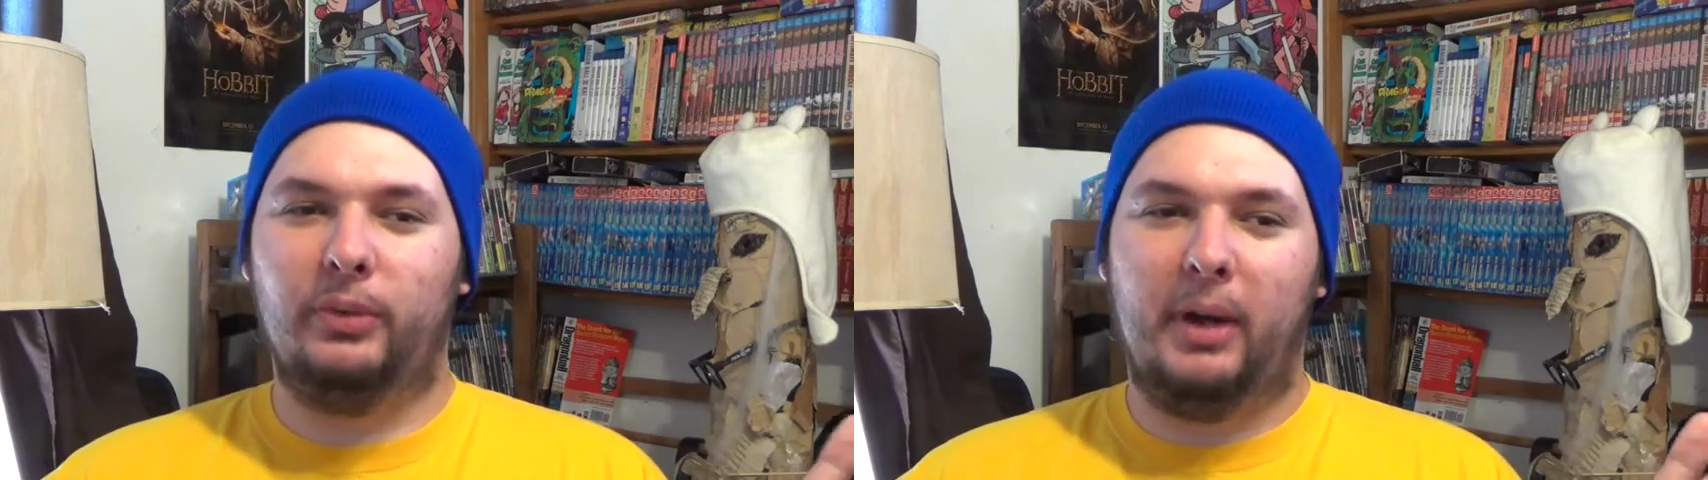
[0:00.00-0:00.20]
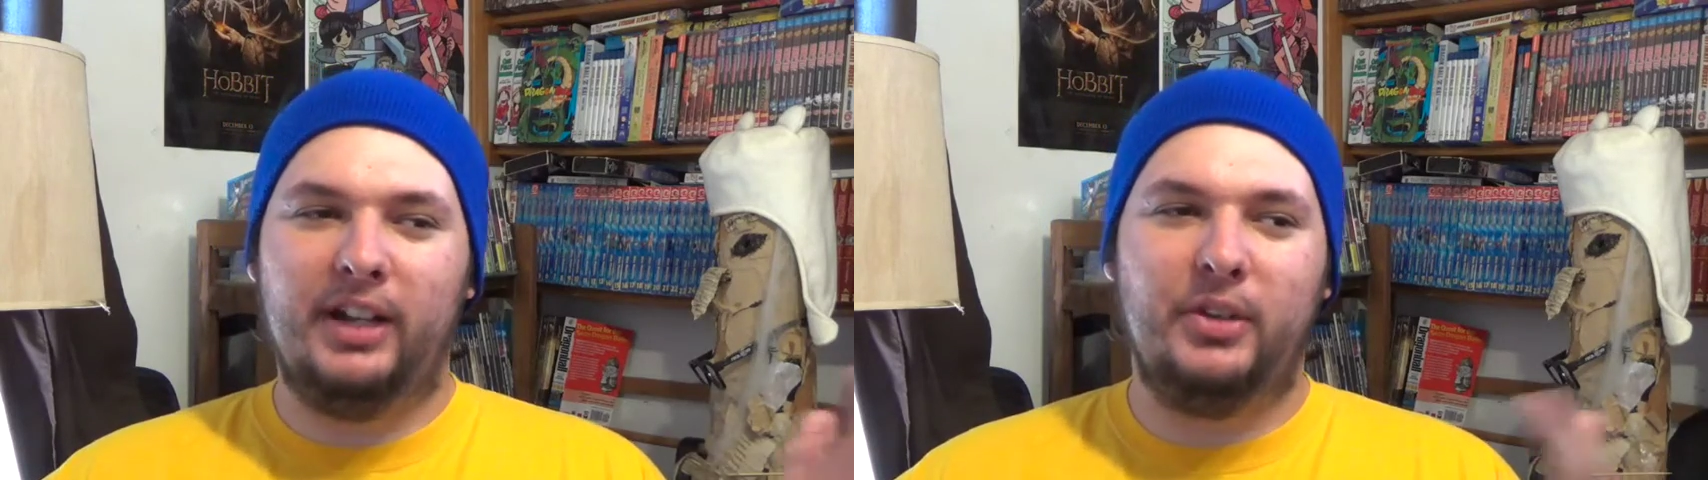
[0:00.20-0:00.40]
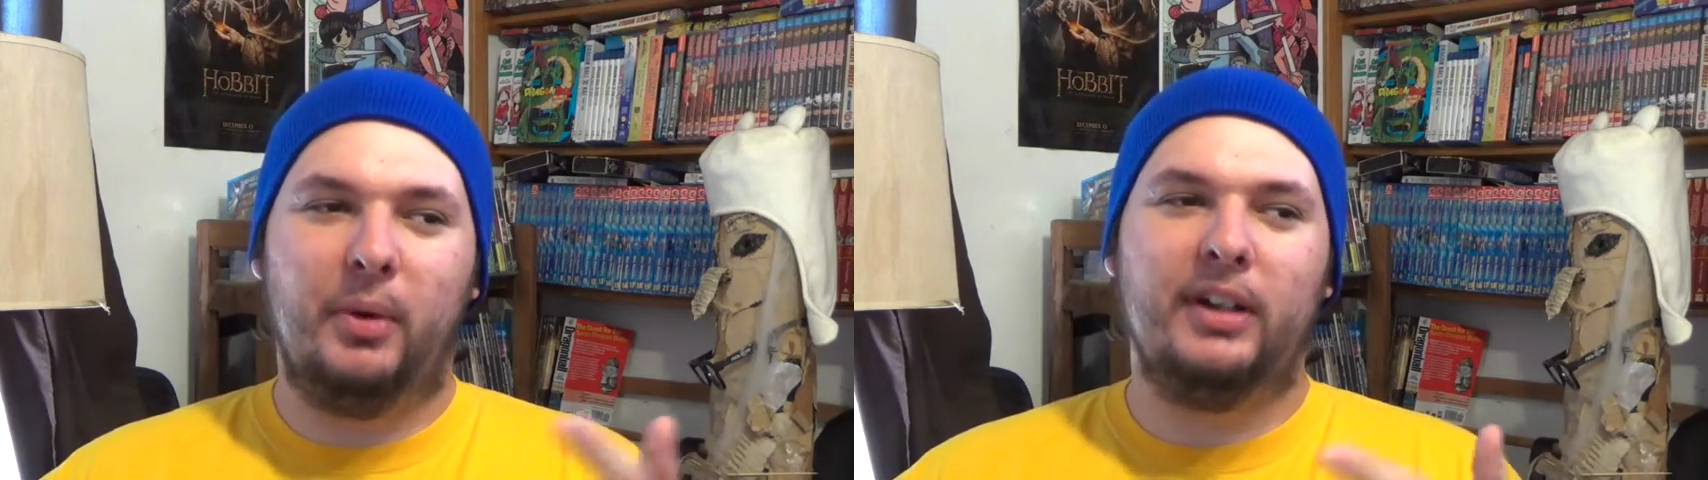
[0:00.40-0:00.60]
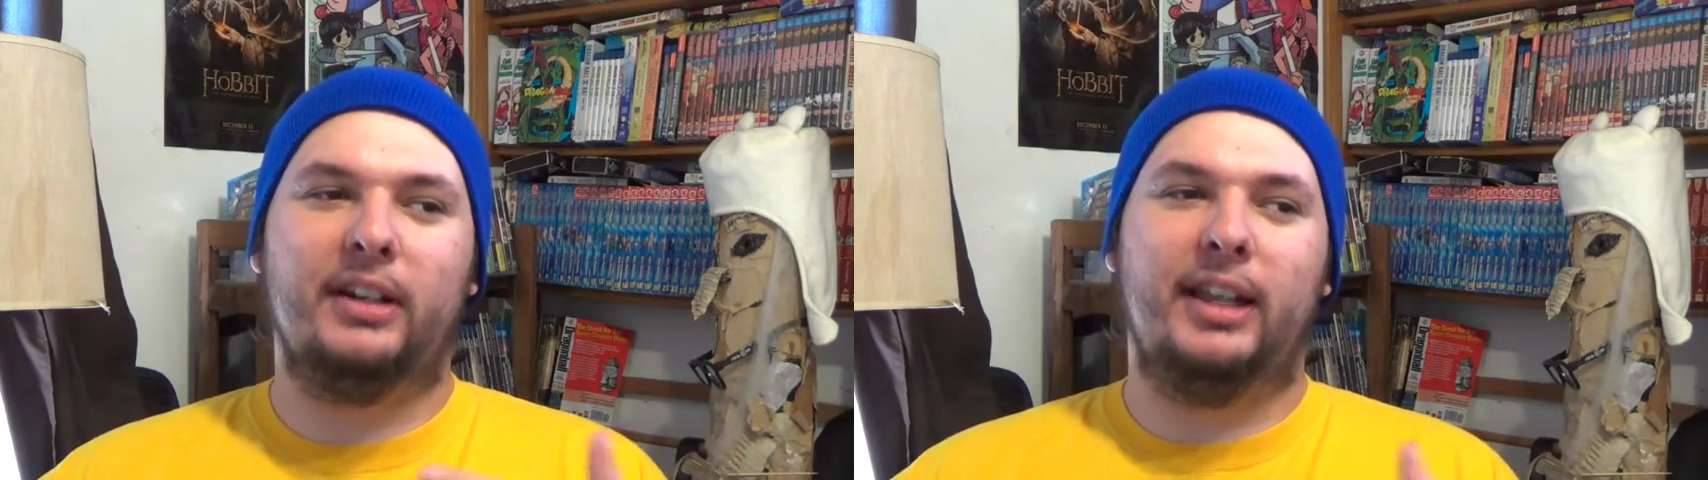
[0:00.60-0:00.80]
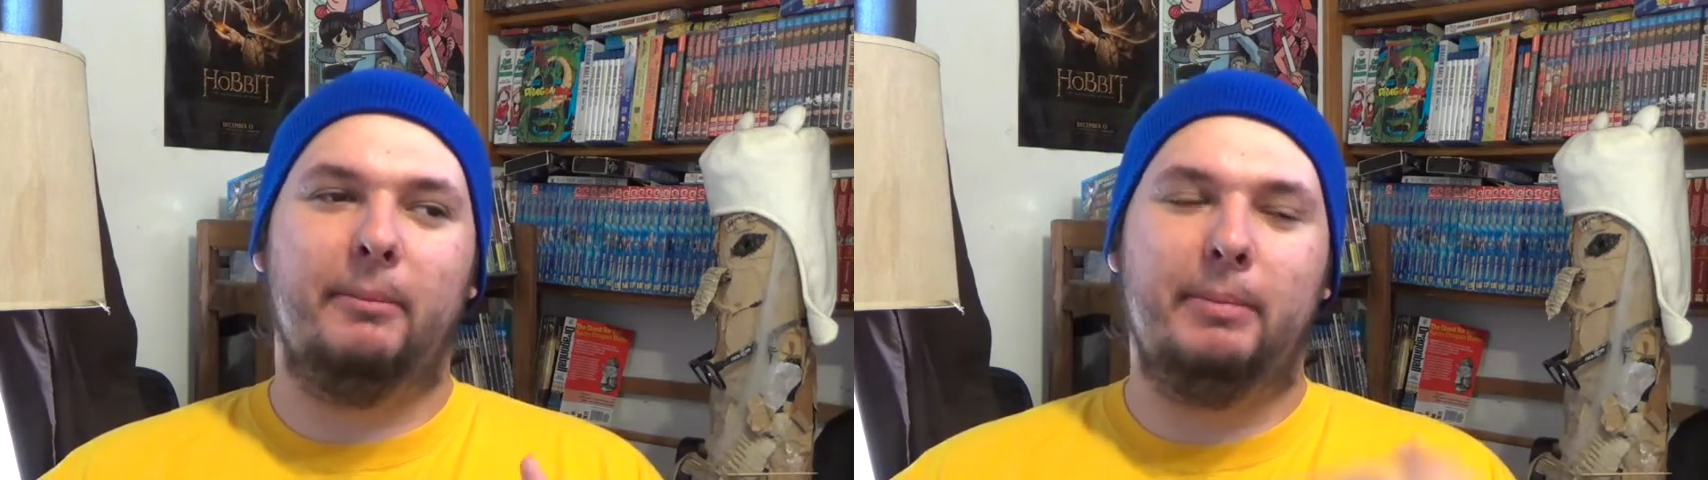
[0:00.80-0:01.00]
Why do you want to,
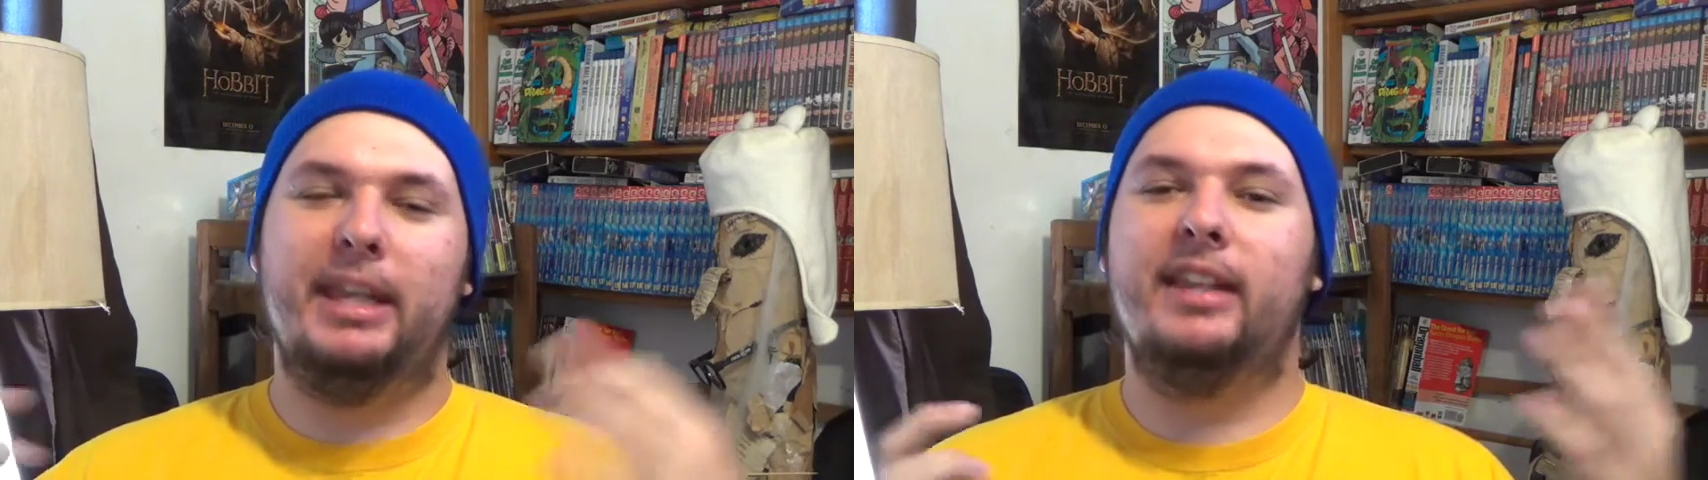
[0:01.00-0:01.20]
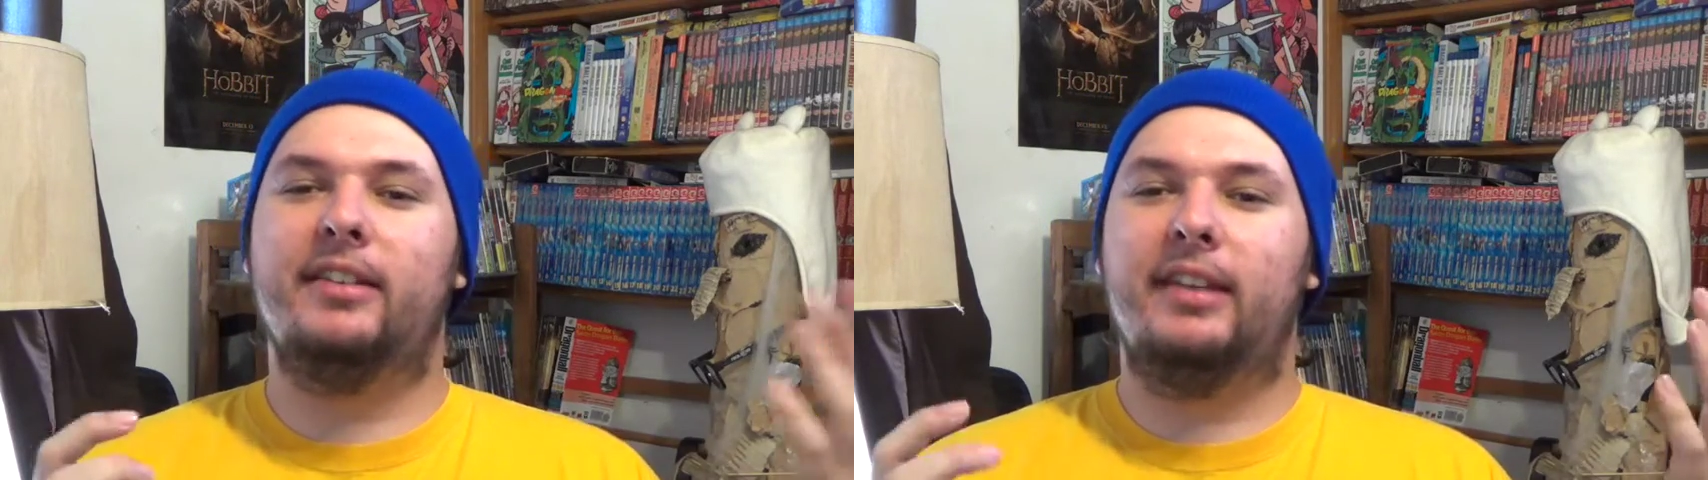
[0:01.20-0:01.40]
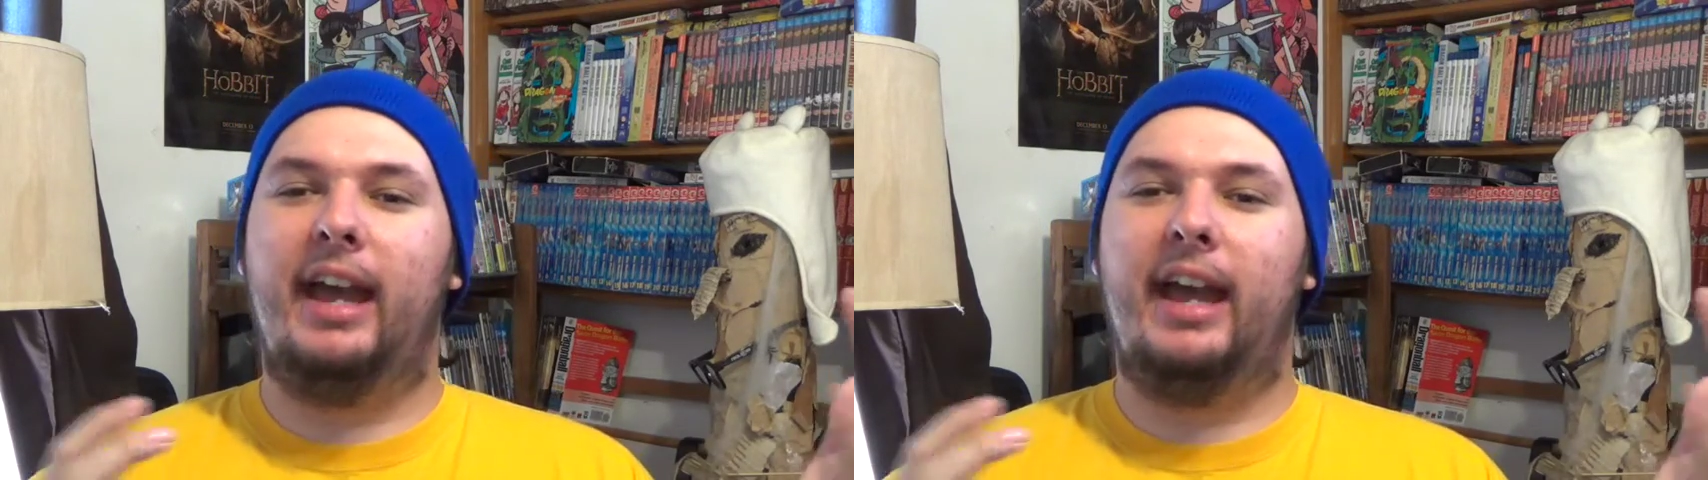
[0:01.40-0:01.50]
like, beat